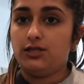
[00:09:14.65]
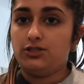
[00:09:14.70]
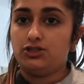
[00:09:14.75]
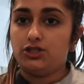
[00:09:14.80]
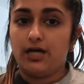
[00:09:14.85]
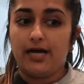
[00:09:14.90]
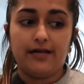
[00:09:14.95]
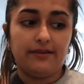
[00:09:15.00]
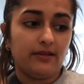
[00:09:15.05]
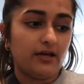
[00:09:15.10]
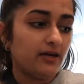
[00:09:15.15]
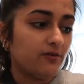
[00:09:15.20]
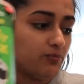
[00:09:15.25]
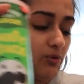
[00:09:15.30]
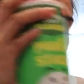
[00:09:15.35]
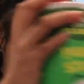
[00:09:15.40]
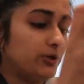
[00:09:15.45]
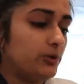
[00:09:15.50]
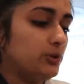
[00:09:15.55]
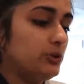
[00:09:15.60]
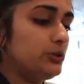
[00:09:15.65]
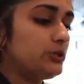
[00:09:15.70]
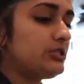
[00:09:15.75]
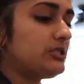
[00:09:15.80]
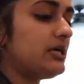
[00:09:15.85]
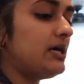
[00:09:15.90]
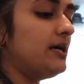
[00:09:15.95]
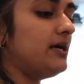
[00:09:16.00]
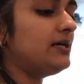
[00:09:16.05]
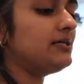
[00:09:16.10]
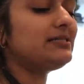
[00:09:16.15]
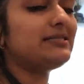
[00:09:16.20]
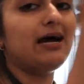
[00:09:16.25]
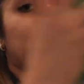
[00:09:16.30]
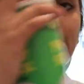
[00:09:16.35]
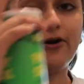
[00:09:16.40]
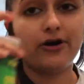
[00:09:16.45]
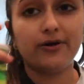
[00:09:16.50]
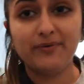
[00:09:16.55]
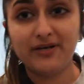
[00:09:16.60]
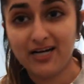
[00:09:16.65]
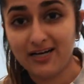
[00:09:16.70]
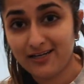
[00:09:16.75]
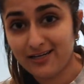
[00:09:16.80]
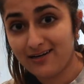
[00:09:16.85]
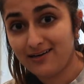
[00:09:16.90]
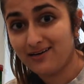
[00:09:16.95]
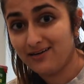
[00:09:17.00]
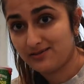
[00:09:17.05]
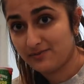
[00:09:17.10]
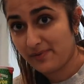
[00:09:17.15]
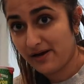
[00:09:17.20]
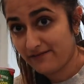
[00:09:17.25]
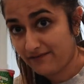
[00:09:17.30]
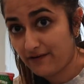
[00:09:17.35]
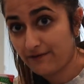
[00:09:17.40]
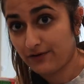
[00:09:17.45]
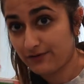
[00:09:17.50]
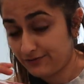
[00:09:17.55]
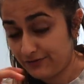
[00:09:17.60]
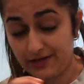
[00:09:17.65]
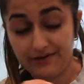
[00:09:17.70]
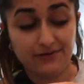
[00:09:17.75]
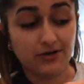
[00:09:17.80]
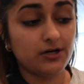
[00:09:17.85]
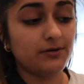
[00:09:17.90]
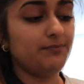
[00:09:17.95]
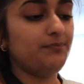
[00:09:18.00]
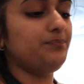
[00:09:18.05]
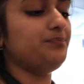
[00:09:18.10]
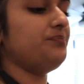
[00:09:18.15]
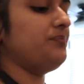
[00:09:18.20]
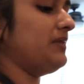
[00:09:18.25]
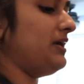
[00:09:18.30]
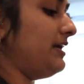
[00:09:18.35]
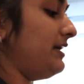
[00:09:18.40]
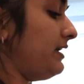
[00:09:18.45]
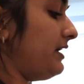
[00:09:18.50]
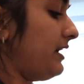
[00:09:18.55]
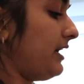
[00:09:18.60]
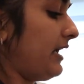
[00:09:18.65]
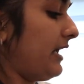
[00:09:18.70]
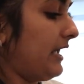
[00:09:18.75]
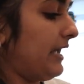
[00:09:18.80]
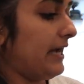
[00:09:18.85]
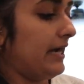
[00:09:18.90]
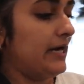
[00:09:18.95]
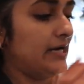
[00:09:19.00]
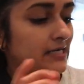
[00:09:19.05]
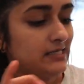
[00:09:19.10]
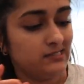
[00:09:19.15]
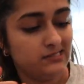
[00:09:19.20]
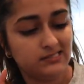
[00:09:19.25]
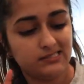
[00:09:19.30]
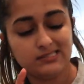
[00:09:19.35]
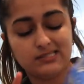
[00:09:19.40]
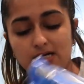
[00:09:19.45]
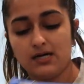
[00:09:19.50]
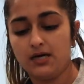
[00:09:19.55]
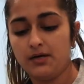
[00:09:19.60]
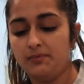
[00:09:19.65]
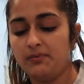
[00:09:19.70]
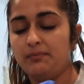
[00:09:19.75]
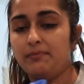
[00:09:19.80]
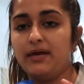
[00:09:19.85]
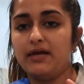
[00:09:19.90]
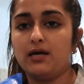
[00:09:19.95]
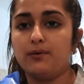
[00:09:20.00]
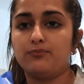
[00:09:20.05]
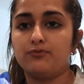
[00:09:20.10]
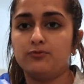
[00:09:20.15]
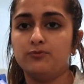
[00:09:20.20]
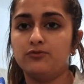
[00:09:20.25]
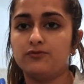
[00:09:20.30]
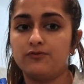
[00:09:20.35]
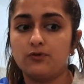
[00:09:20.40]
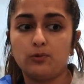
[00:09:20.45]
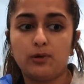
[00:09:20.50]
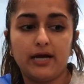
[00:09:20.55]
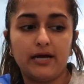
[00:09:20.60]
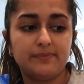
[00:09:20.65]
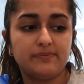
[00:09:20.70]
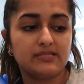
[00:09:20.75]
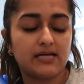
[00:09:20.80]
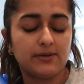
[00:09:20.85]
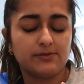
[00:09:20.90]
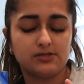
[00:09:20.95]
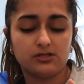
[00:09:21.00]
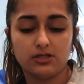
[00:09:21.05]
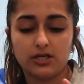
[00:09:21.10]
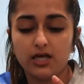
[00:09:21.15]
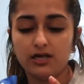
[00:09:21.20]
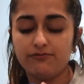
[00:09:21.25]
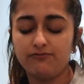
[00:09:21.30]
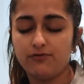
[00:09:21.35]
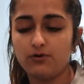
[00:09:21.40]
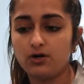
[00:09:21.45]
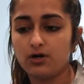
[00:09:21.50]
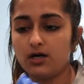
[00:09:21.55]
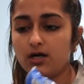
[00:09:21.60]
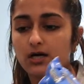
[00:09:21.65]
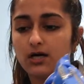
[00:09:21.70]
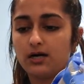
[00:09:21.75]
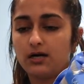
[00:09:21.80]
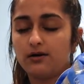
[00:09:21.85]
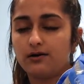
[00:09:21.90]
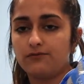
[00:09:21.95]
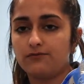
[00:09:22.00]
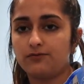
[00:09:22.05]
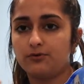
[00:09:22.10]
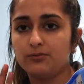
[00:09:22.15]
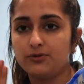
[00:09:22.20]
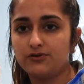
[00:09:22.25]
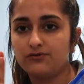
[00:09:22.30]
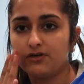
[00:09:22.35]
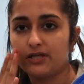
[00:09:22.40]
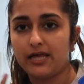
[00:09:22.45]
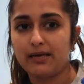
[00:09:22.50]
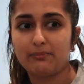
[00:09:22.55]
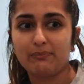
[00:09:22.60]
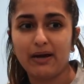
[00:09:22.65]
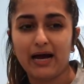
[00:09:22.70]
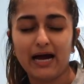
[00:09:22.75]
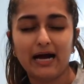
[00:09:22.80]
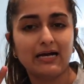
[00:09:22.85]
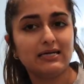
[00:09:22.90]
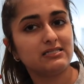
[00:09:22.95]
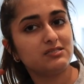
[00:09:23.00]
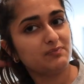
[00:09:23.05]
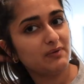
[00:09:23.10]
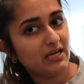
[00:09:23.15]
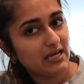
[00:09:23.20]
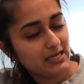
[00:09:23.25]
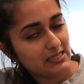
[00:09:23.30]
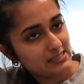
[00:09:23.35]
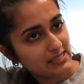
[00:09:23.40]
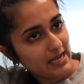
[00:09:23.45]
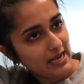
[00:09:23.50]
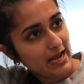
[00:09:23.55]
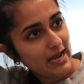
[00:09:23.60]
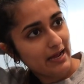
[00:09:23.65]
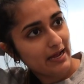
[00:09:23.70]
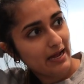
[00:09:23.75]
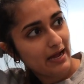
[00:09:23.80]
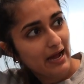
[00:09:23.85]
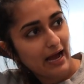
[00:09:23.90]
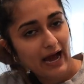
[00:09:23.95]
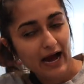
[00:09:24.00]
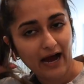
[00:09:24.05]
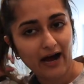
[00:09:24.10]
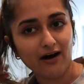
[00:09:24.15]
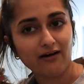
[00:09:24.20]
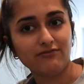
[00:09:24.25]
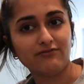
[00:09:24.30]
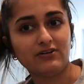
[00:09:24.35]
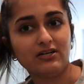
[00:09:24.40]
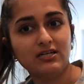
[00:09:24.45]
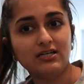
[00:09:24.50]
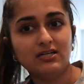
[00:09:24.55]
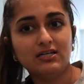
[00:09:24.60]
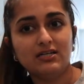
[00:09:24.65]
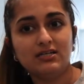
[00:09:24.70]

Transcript: a giant thing of Pringles. Sour cream and onion is my favorite flavor. And some makeup remover wipes. I was looking for remover like pads because I have